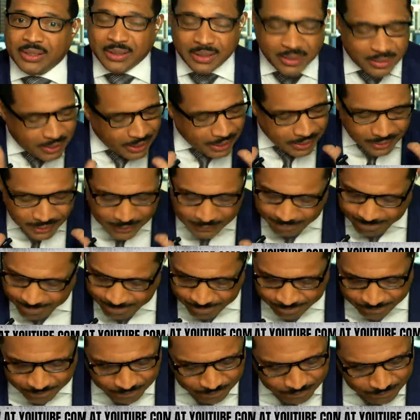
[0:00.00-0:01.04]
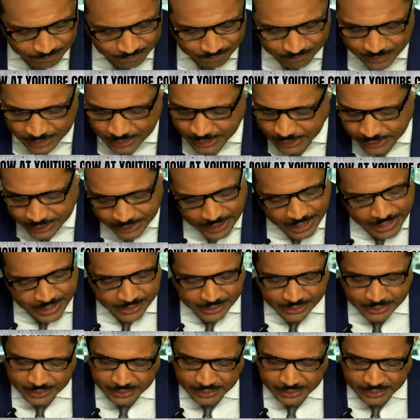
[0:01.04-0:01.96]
It's just, it's insane.